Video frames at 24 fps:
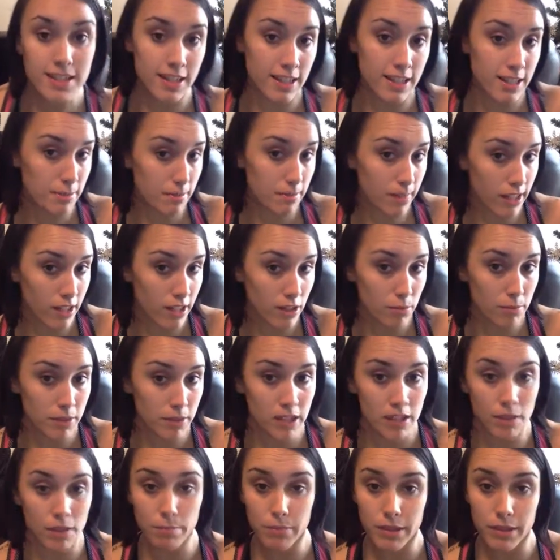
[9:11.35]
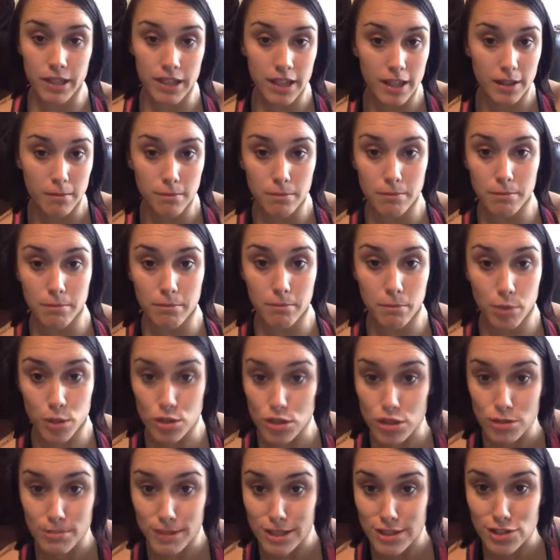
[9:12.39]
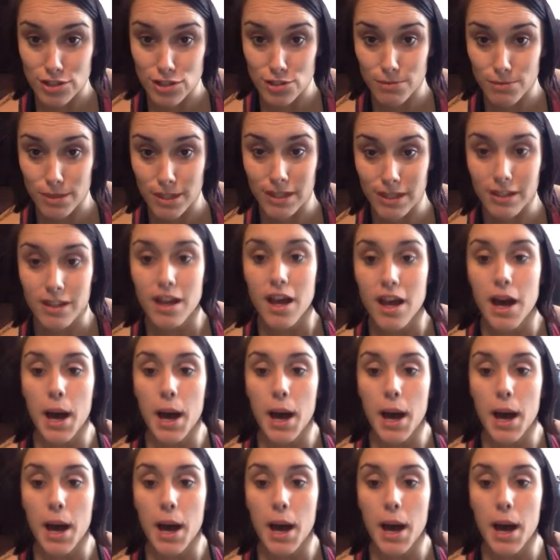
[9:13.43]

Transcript: email me, PM, personal message me,